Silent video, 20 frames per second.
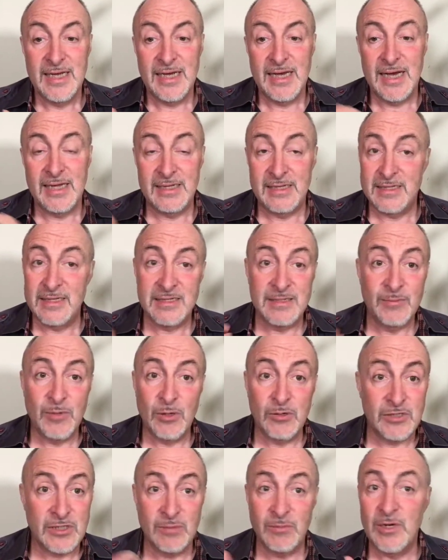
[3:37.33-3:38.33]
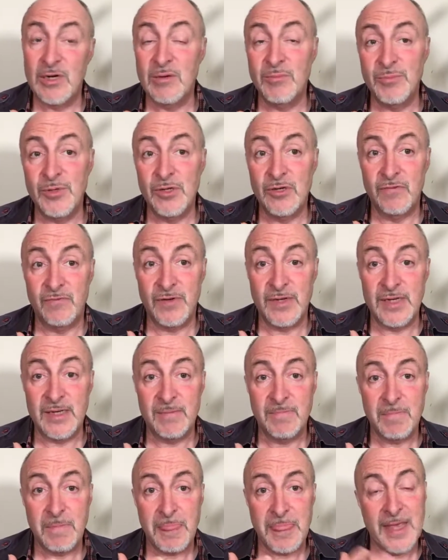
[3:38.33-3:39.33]
And this testimonial summed it up beautifully.
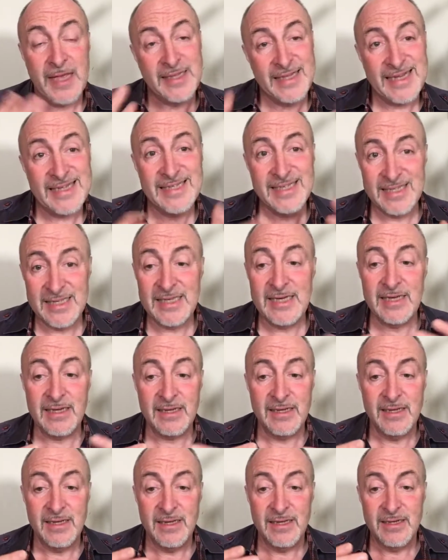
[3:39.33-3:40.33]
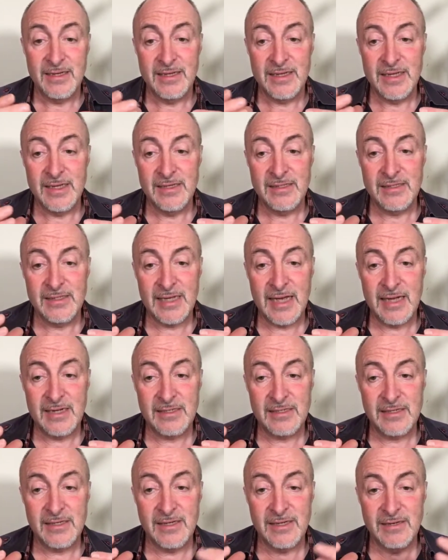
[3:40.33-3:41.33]
And that's the thing, is
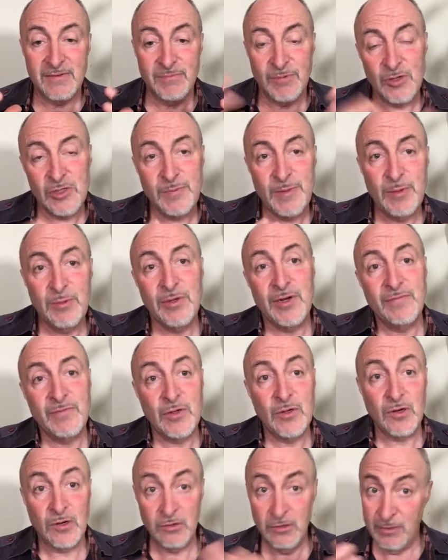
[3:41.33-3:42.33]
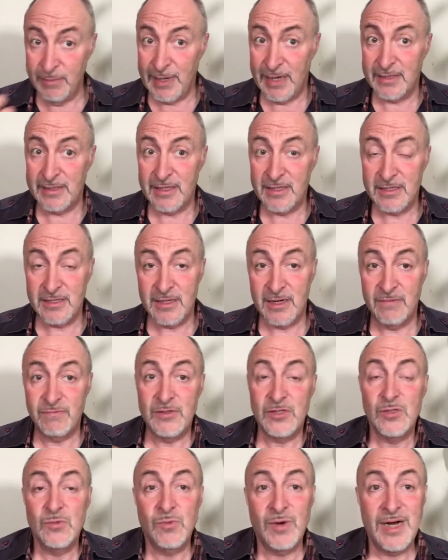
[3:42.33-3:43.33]
that most people have no clue about this stuff,
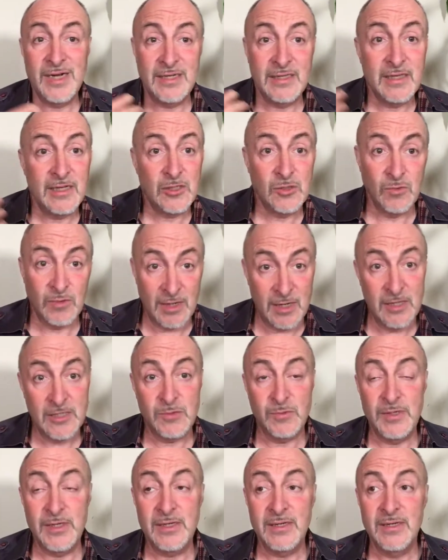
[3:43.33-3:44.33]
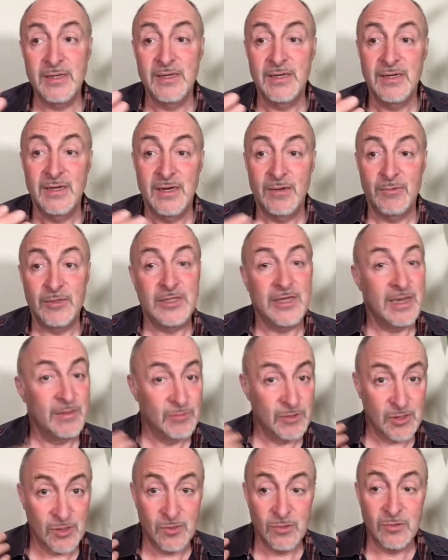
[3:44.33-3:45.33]
which is why I did that talk last week, which again
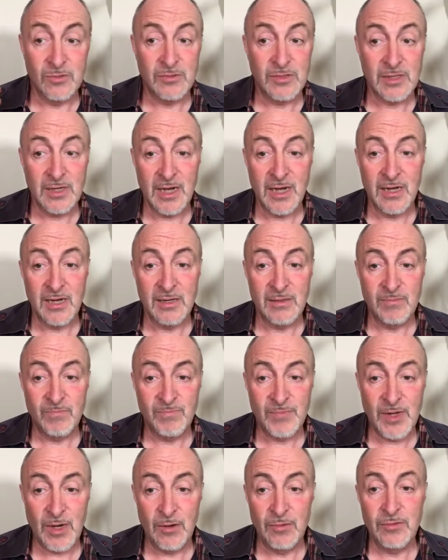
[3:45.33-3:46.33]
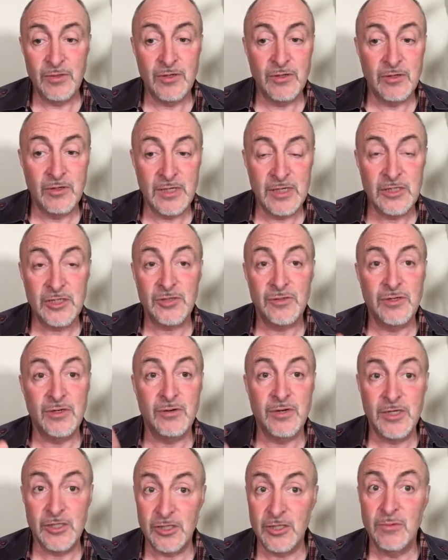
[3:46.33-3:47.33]
was called Own Your History or
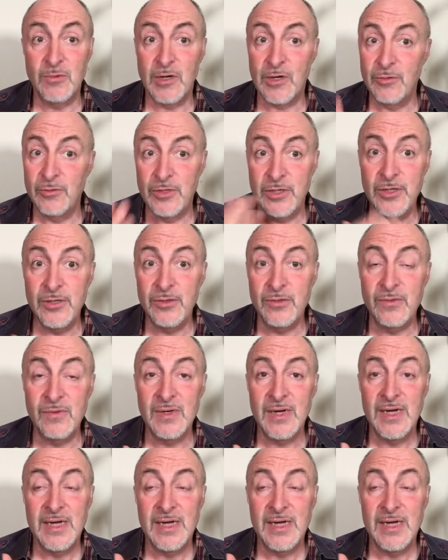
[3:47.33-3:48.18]
History Will Own You,